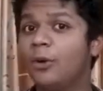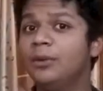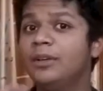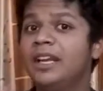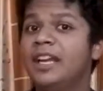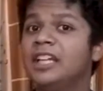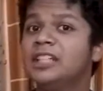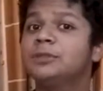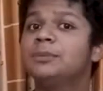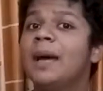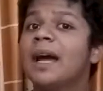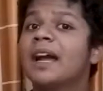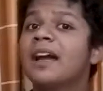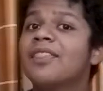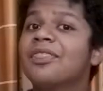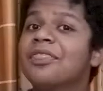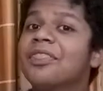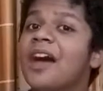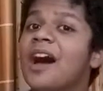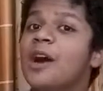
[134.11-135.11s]
dates back
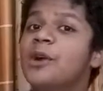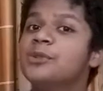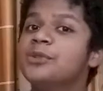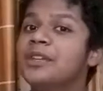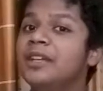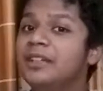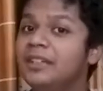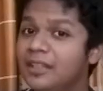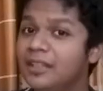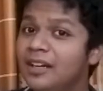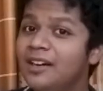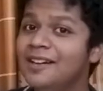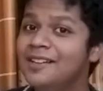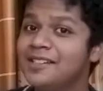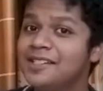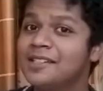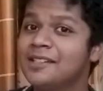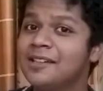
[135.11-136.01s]
1,000 years.